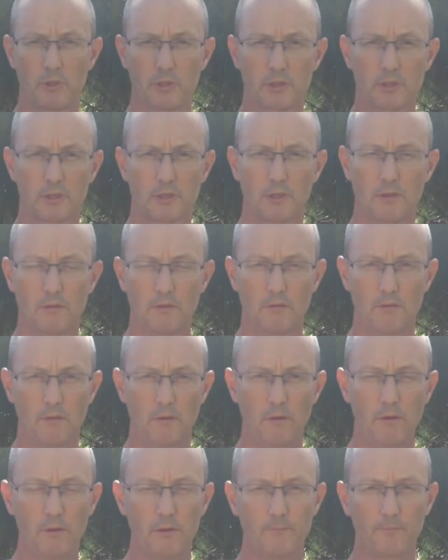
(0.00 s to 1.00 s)
books,
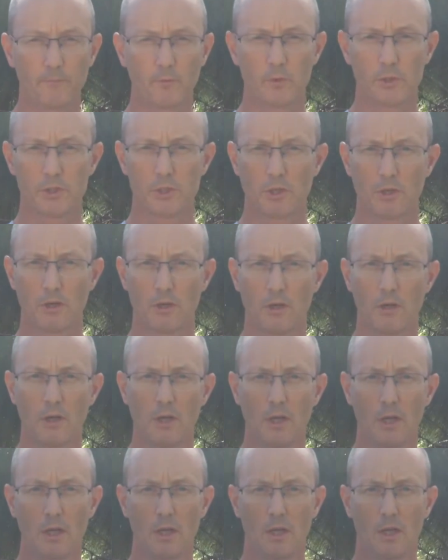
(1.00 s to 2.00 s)
which are
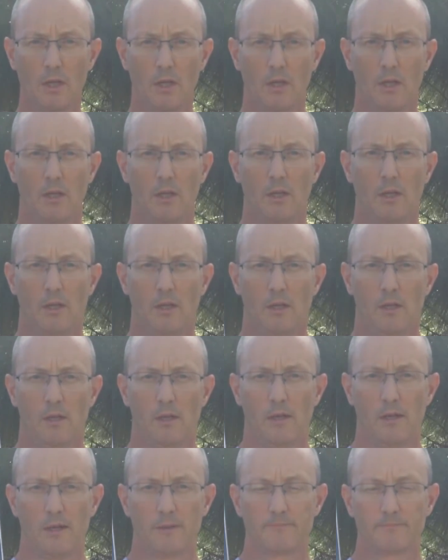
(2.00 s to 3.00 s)

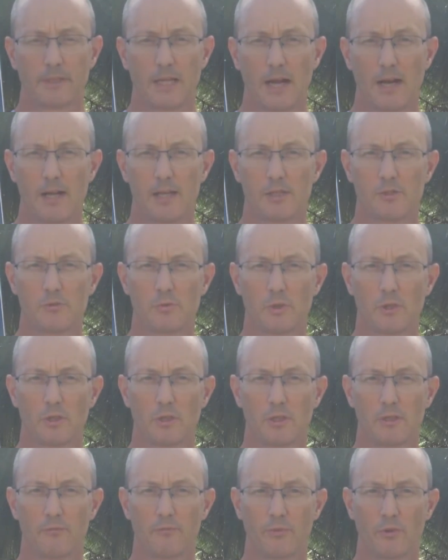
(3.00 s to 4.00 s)
guides
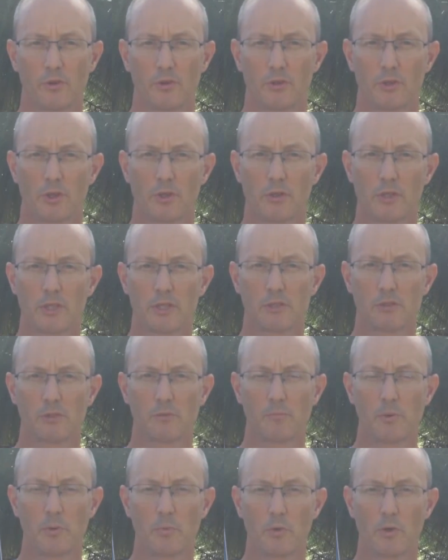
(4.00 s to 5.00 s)
really for tourists or
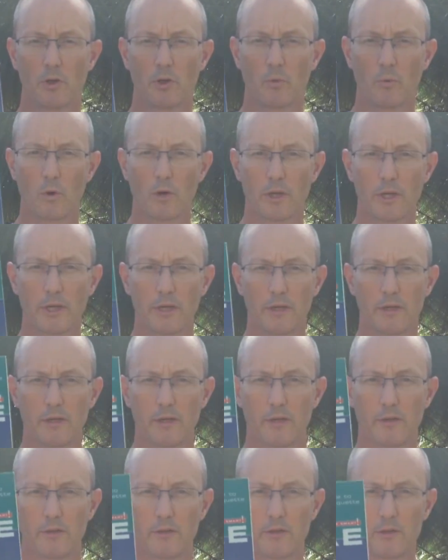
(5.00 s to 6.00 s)
people going to work in
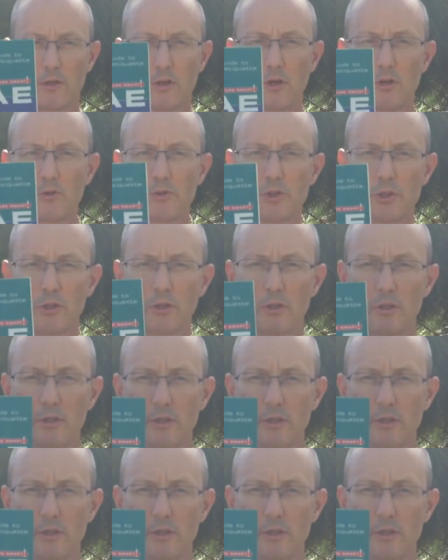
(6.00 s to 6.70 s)
another culture.